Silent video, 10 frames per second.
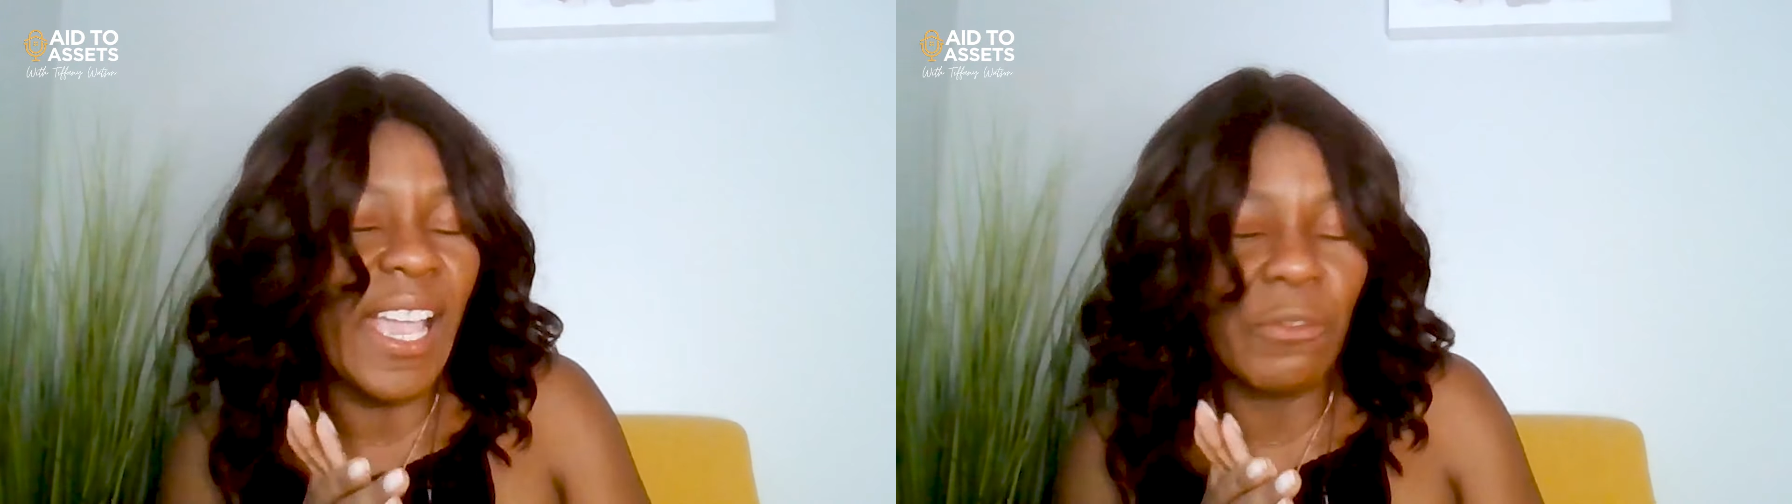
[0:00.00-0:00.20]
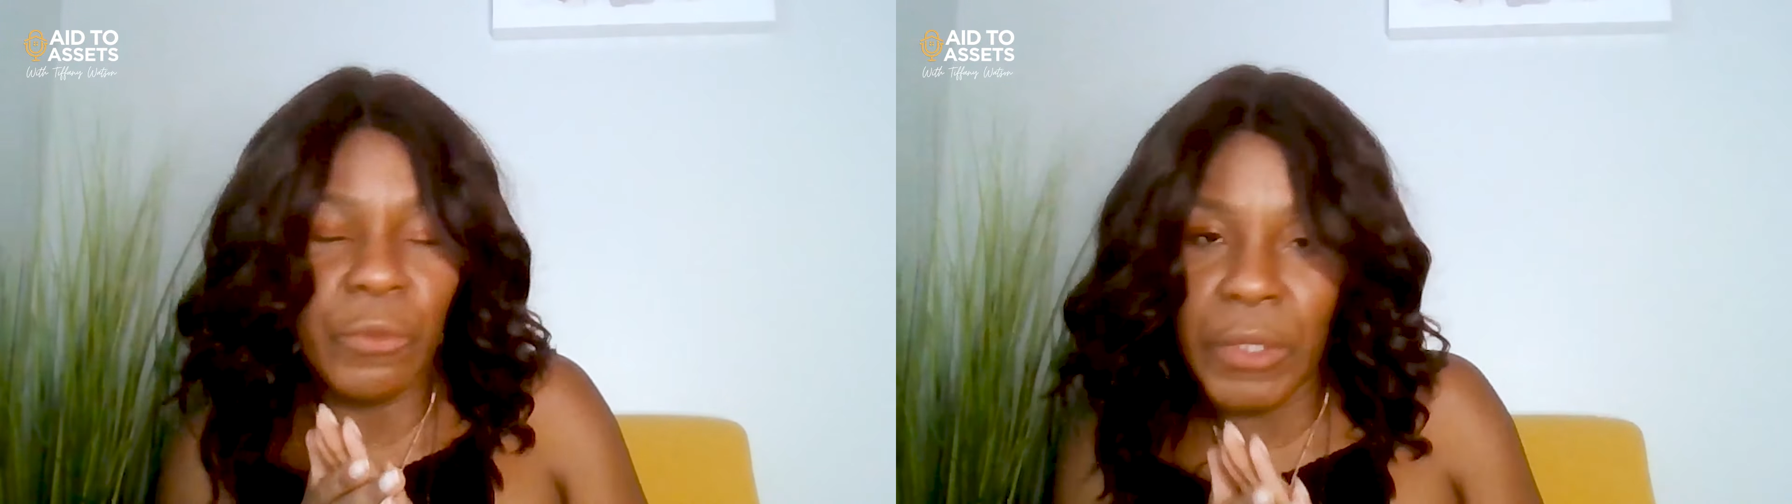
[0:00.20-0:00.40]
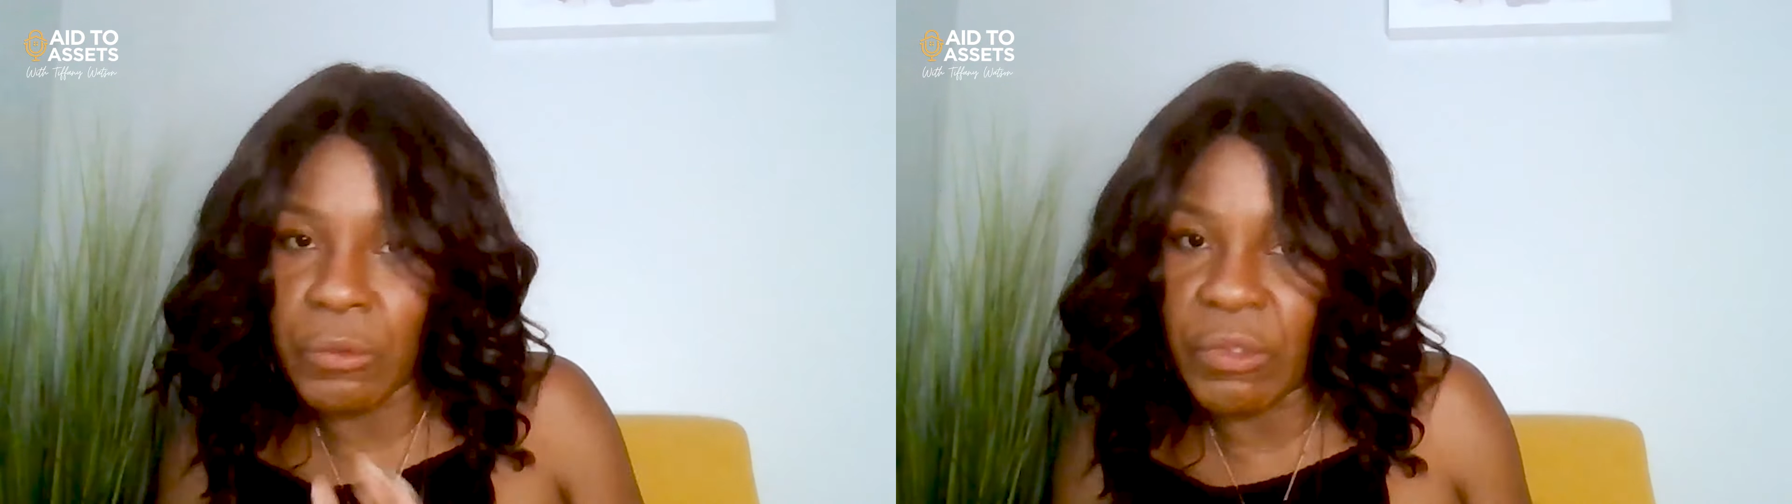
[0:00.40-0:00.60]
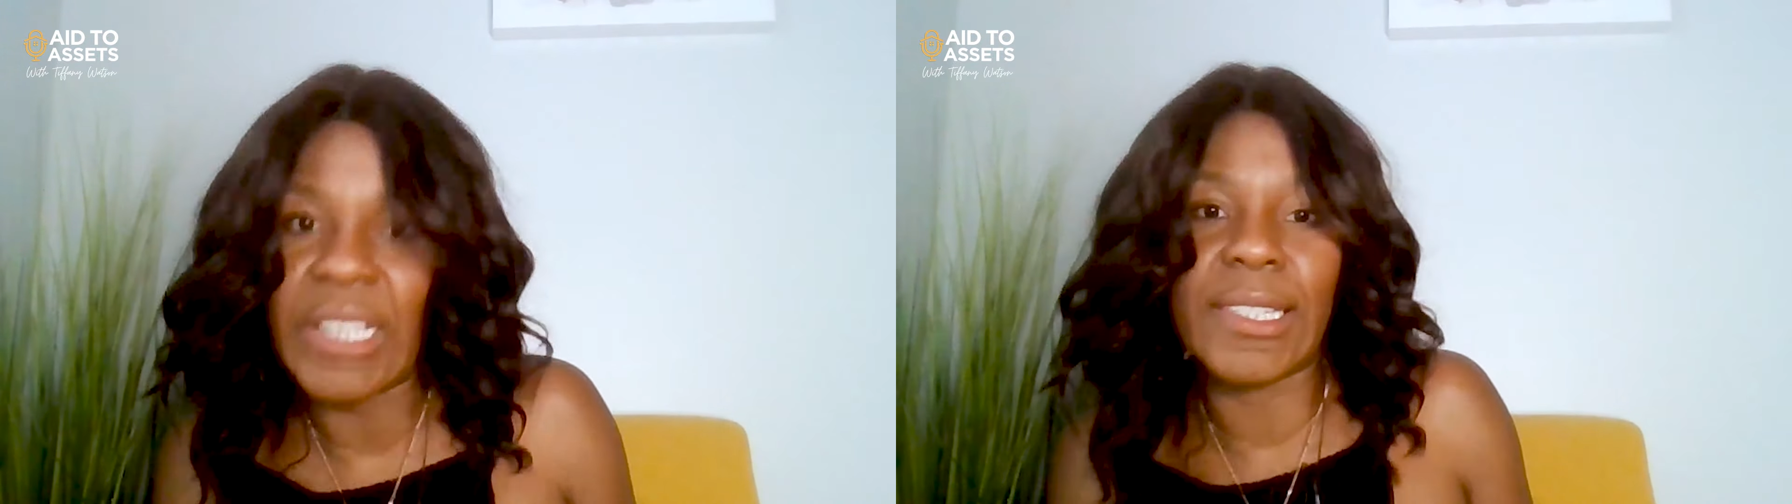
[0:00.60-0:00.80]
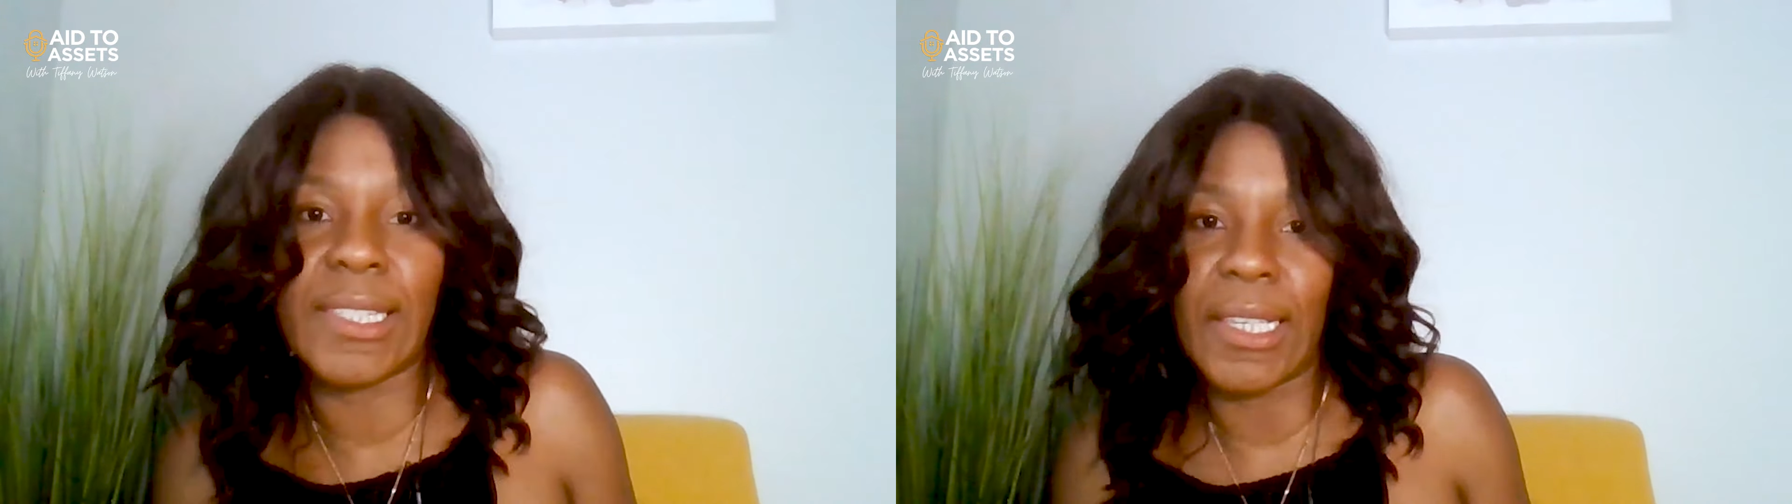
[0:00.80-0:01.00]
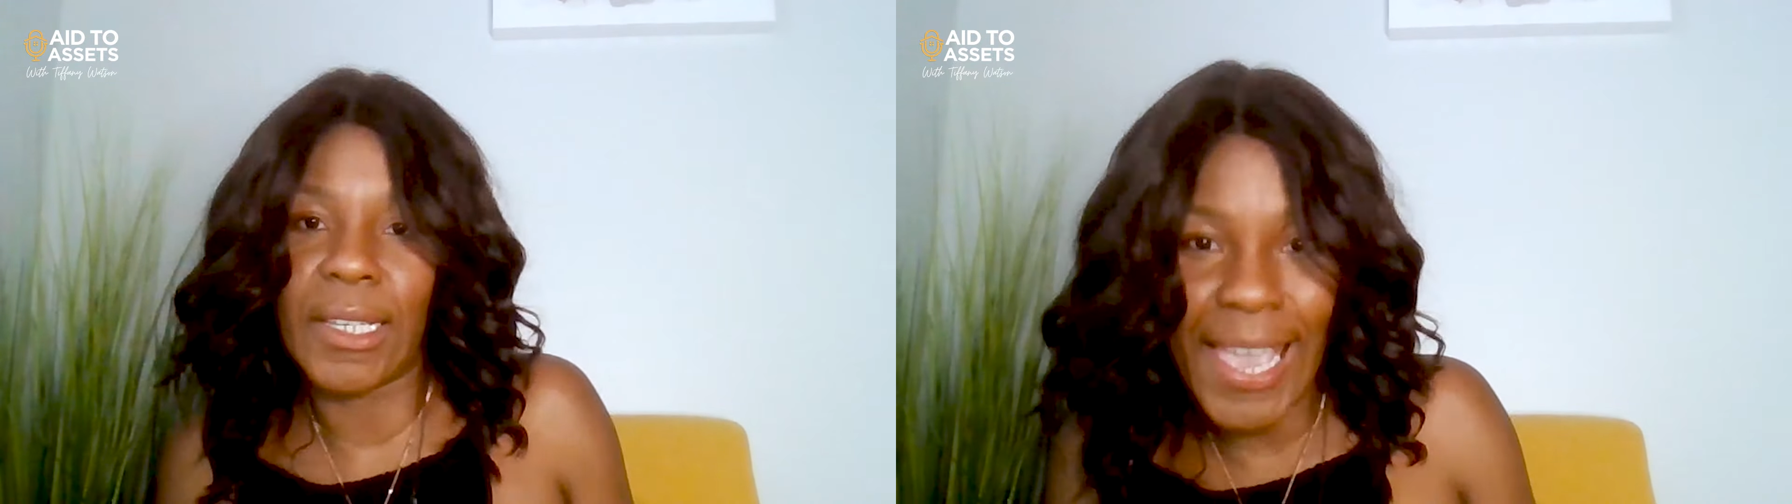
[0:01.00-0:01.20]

every risk,